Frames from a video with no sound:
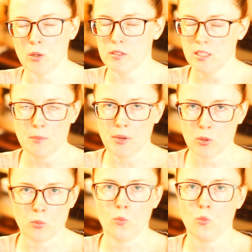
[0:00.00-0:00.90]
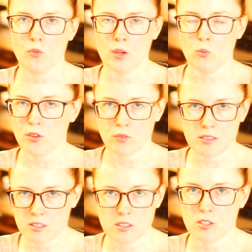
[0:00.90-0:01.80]
is a lot better than what the
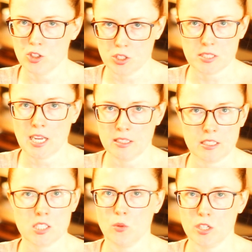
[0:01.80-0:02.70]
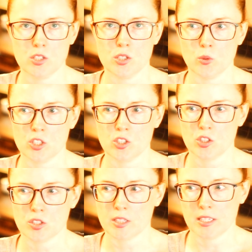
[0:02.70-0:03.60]
rest of the socialist candidates want to do, which is
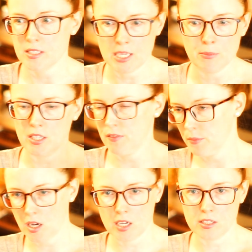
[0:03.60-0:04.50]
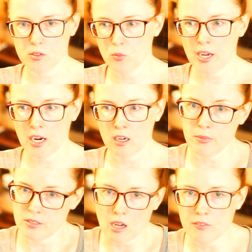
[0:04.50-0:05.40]
just like take money from God knows where. I
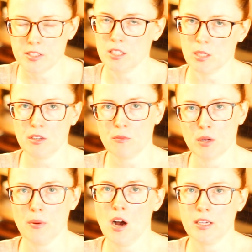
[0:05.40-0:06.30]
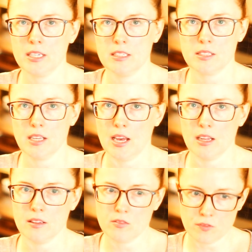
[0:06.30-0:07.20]
mean, it's obviously going to be from our pockets
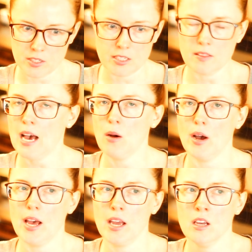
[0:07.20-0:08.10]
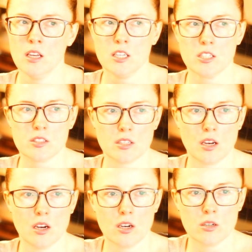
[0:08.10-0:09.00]
and fund it that way.
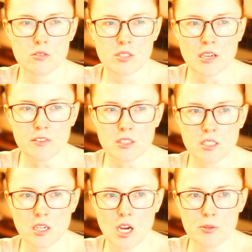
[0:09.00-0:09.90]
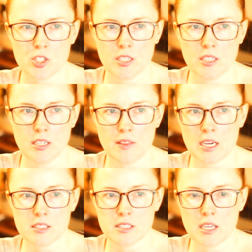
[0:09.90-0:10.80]
So definitely a good option in
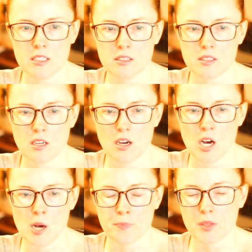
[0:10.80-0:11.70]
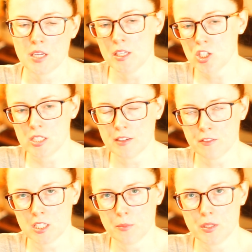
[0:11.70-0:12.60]
that sense. I think she
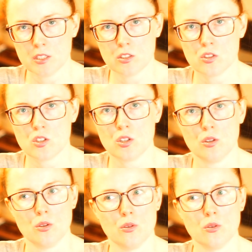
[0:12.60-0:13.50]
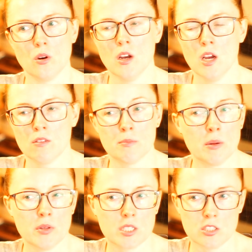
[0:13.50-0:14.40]
definitely appeals to
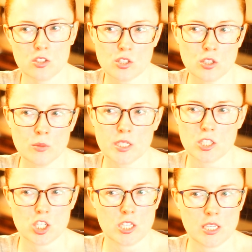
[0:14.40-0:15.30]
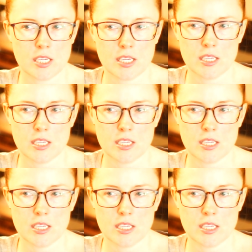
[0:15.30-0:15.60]
Republicans too, because she